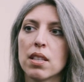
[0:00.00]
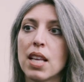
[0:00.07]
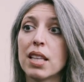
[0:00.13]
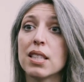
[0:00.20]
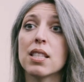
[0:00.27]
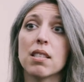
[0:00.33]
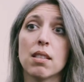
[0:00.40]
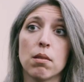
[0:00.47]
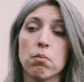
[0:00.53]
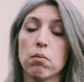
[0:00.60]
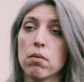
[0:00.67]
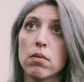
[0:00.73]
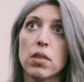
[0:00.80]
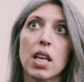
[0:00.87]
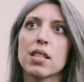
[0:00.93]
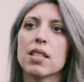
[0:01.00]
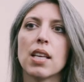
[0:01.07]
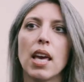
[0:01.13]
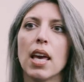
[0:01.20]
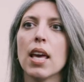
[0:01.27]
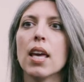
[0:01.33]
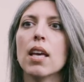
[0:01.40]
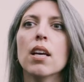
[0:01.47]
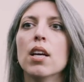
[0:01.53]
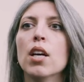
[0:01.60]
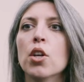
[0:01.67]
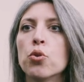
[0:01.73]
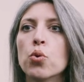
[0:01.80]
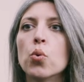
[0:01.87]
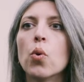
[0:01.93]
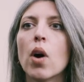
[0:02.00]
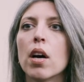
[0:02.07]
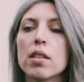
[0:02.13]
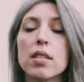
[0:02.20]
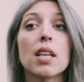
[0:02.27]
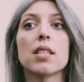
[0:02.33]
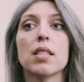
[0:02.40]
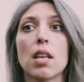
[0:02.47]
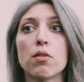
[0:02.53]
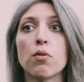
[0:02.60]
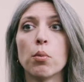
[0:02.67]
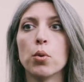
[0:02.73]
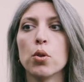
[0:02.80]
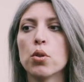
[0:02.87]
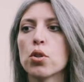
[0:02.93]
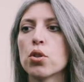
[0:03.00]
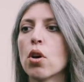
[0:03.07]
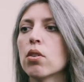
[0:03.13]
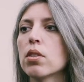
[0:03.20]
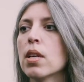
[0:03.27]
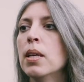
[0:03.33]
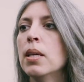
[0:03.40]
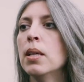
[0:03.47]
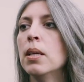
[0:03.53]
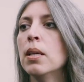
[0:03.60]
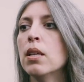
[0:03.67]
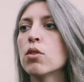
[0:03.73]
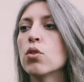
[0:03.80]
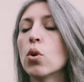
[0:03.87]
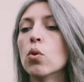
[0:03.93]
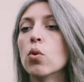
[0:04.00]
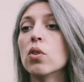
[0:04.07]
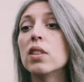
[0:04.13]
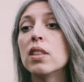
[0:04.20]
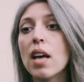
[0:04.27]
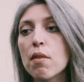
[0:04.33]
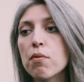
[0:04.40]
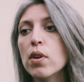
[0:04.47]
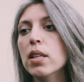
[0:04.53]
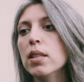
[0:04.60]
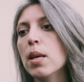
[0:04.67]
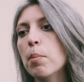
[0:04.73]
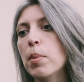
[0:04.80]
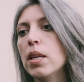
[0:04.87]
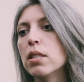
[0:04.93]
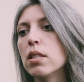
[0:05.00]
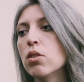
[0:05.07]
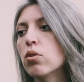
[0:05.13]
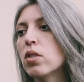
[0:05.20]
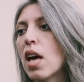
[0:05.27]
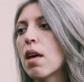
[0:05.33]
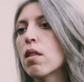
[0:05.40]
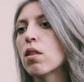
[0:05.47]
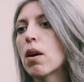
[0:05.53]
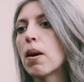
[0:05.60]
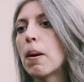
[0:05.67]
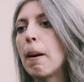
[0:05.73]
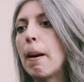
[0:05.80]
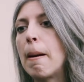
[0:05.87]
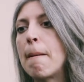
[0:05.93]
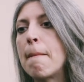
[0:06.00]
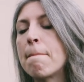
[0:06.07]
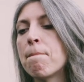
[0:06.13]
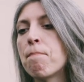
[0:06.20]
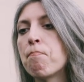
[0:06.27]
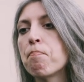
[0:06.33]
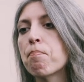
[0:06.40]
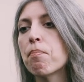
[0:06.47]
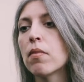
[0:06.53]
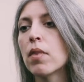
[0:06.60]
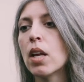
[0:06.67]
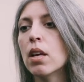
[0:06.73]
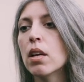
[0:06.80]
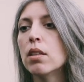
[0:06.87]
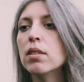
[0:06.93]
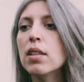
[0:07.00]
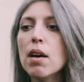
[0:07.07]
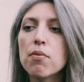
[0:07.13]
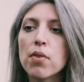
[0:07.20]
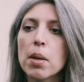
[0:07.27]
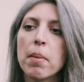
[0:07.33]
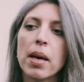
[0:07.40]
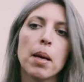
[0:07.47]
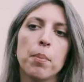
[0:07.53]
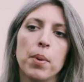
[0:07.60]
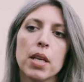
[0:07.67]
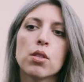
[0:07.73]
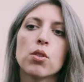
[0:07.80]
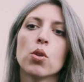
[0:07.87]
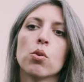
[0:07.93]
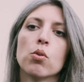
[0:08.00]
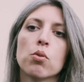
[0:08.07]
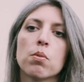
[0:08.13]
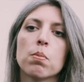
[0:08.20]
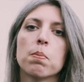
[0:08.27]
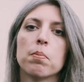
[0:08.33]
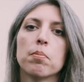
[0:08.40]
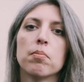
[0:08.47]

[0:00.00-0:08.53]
and that's key to a successful beauty shot. So definitely the ability to tether. Definitely megapixels